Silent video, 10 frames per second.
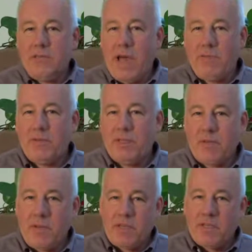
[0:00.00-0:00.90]
that
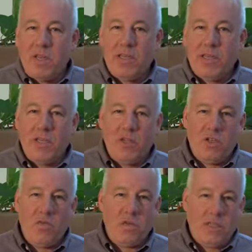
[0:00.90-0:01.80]
baptism has nothing to
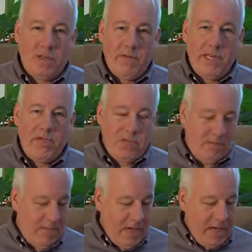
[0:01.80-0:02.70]
do with salvation.
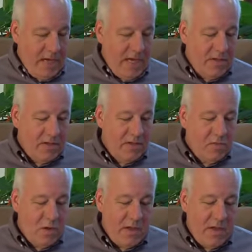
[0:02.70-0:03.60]
And this is
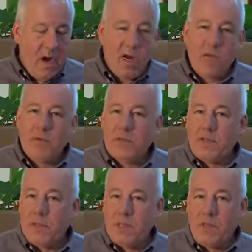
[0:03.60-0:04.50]
one of the arguments
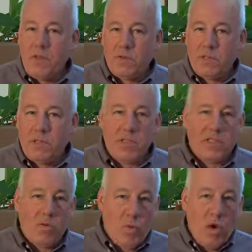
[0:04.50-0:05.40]
that they use it's,
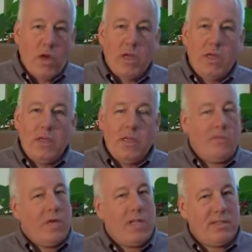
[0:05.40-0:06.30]
it's a work, and
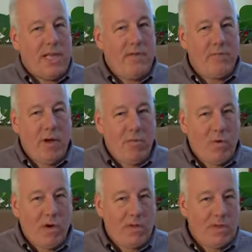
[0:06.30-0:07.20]
we're not saved by
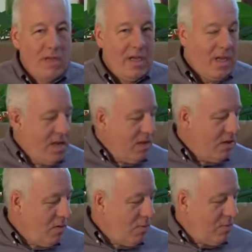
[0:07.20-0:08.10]
works.
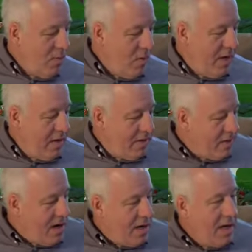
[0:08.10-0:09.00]
So before we get
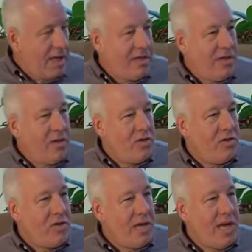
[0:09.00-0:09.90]
started, I'd like to
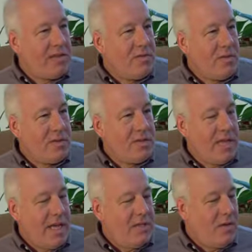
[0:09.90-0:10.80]
introduce our guest with us
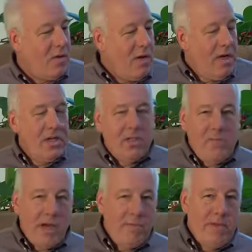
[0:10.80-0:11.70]
today. So to
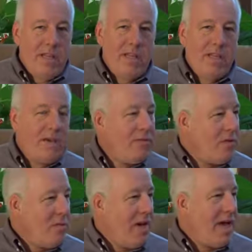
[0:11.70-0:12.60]
my immediate left,
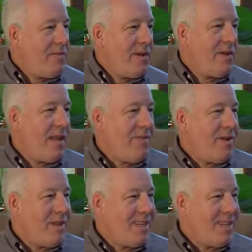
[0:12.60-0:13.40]
who do we have here today with